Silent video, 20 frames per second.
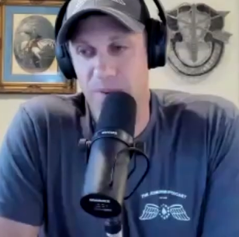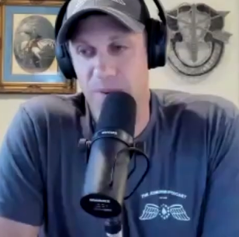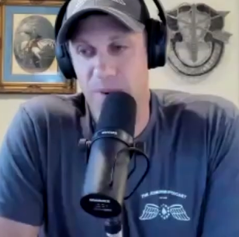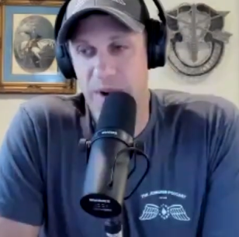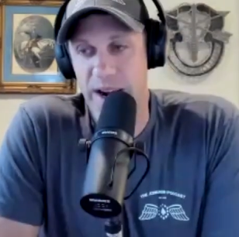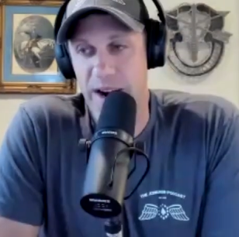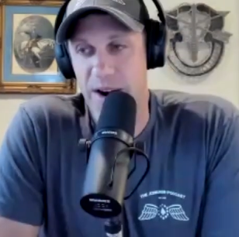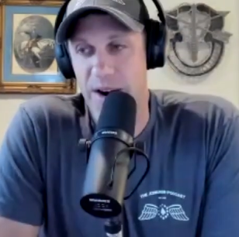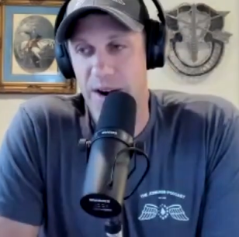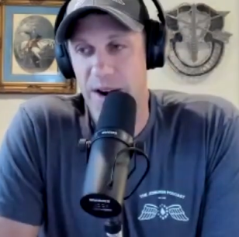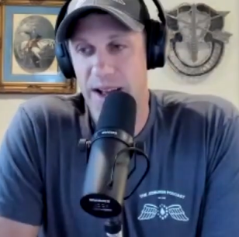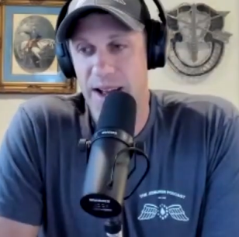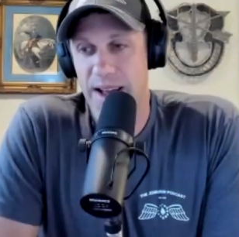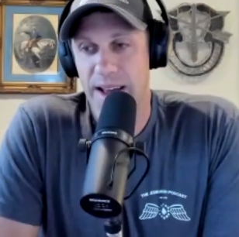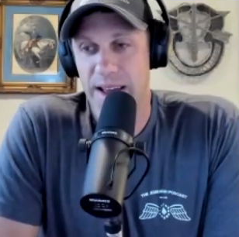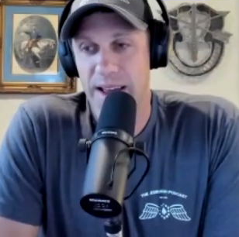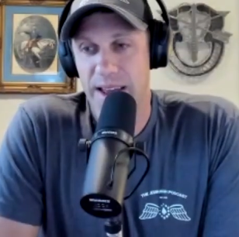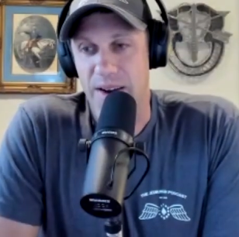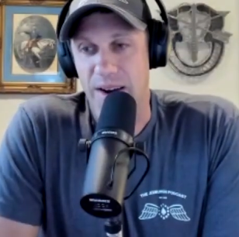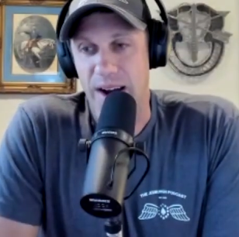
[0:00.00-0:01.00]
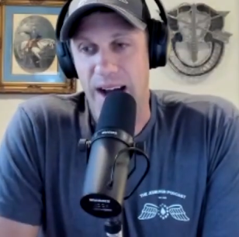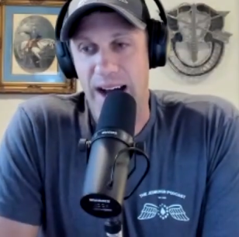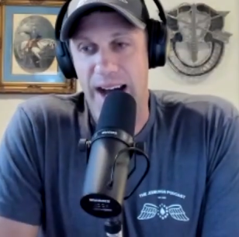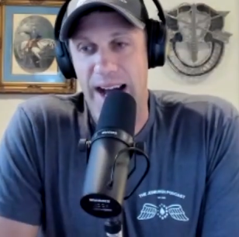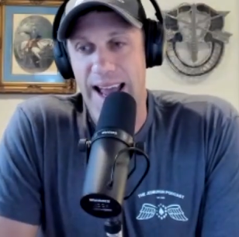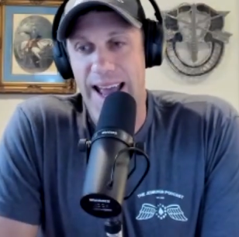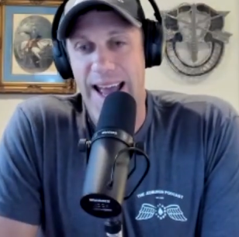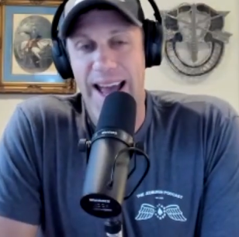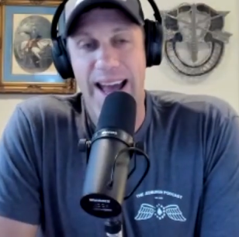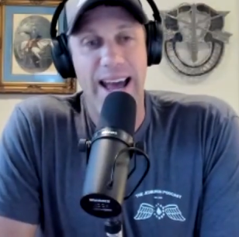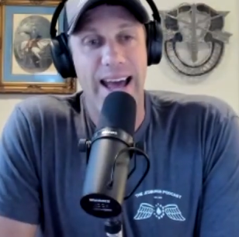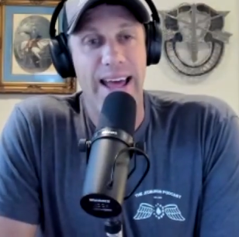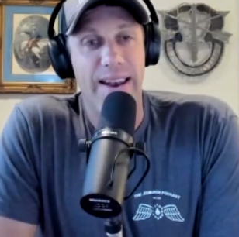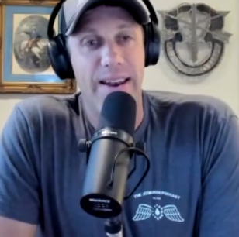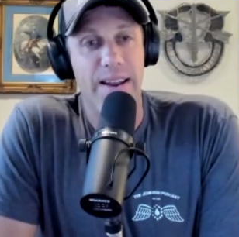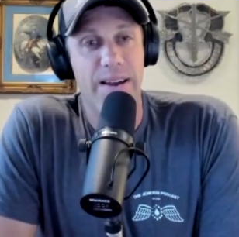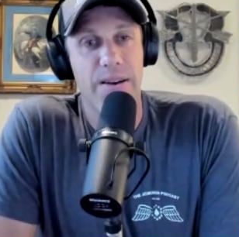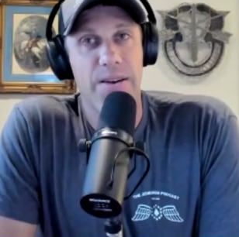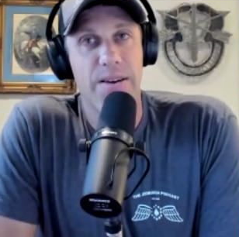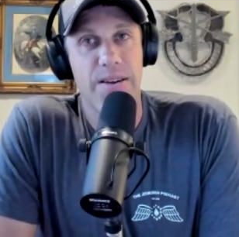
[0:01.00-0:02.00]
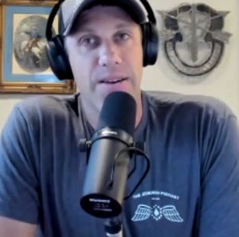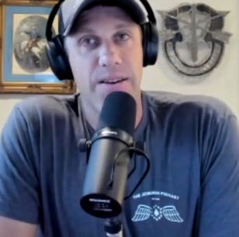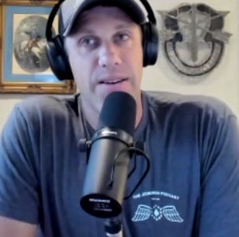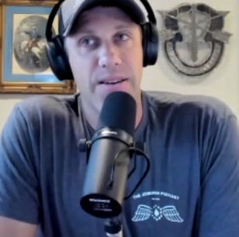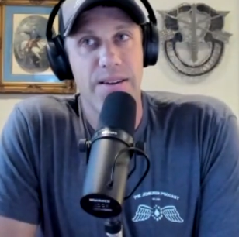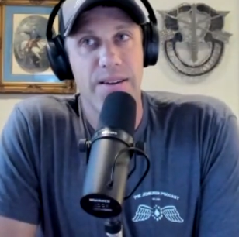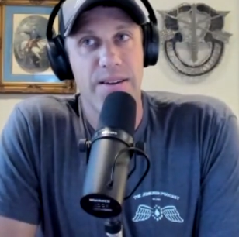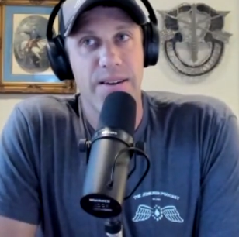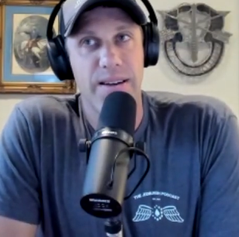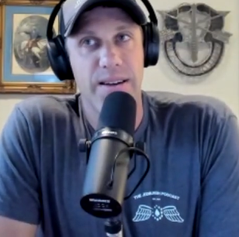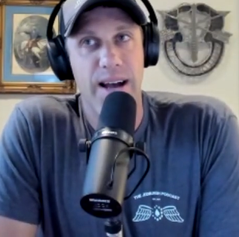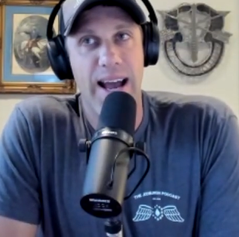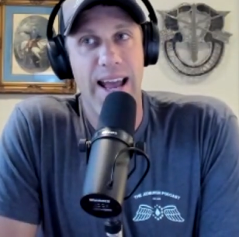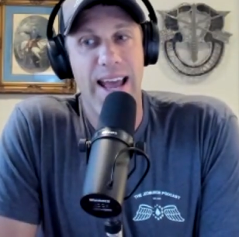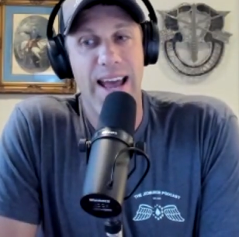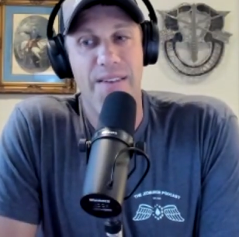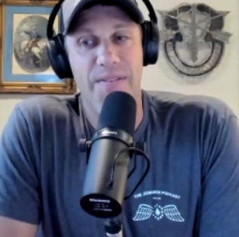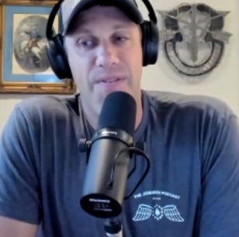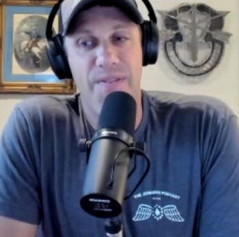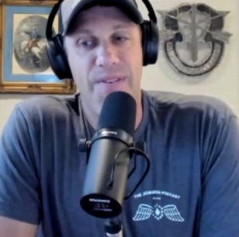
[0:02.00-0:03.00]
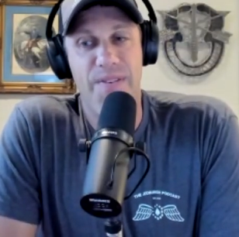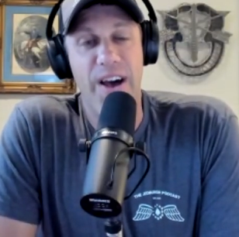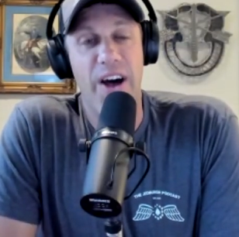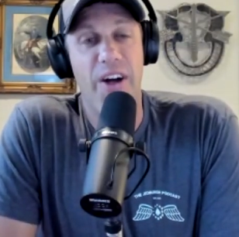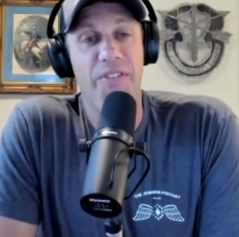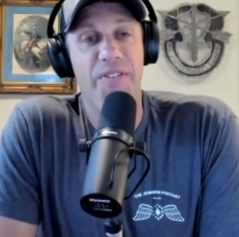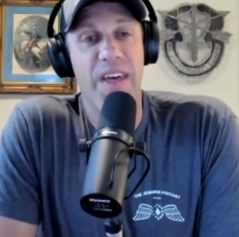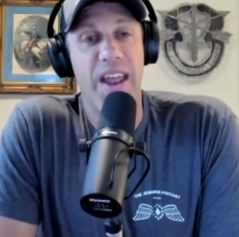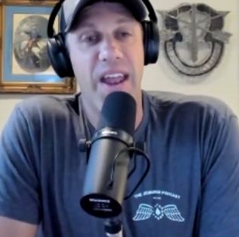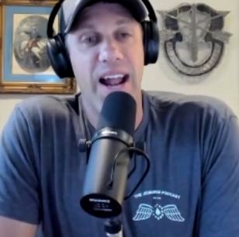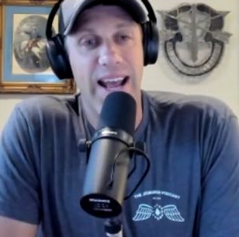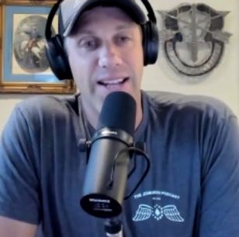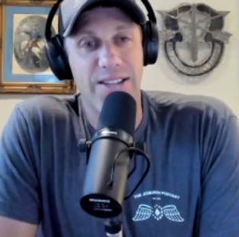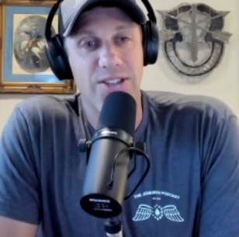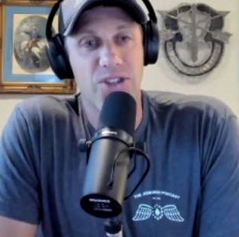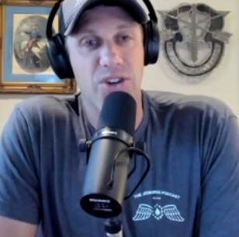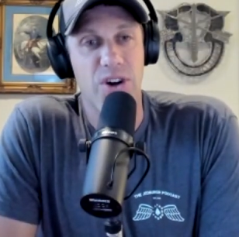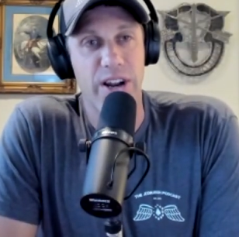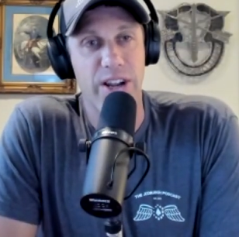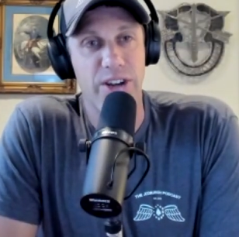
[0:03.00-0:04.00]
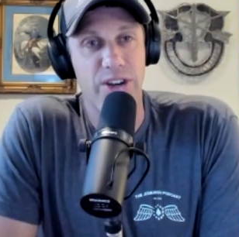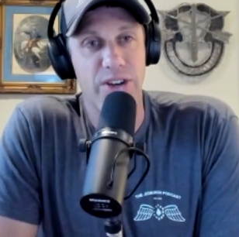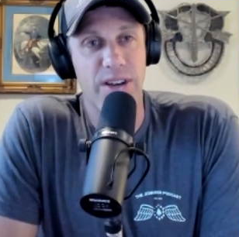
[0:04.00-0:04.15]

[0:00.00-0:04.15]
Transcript: where you know I had I had felt that I had started